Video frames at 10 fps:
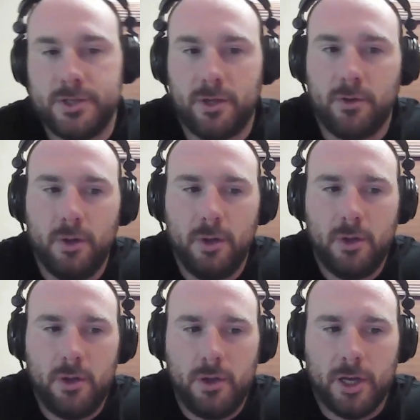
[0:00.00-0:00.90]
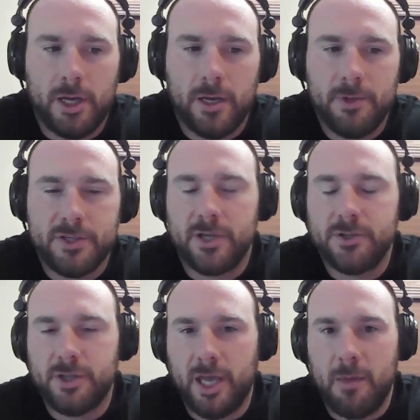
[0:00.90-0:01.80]
So he
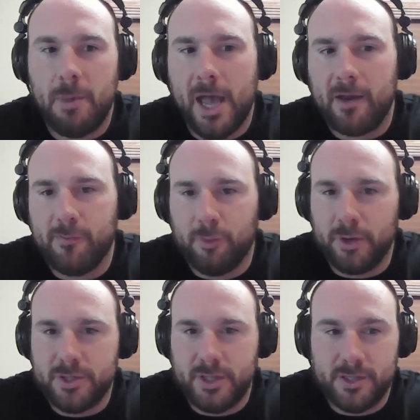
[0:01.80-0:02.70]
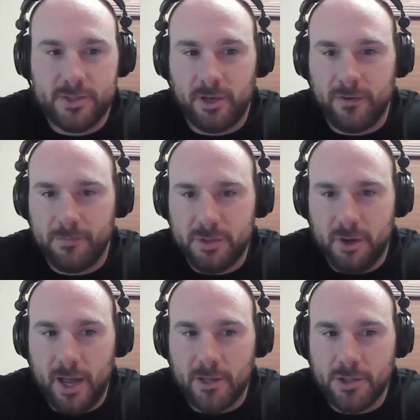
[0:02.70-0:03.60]
essentially came back in 46 and started from
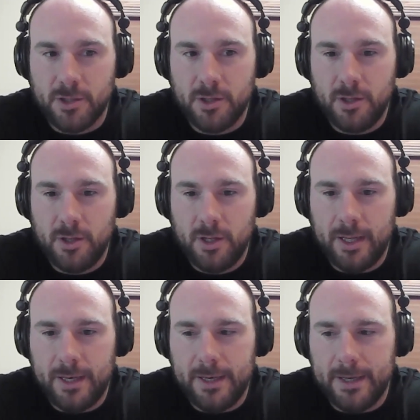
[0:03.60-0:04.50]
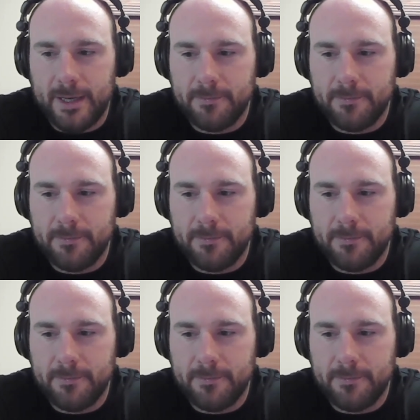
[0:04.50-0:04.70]
scratch. And,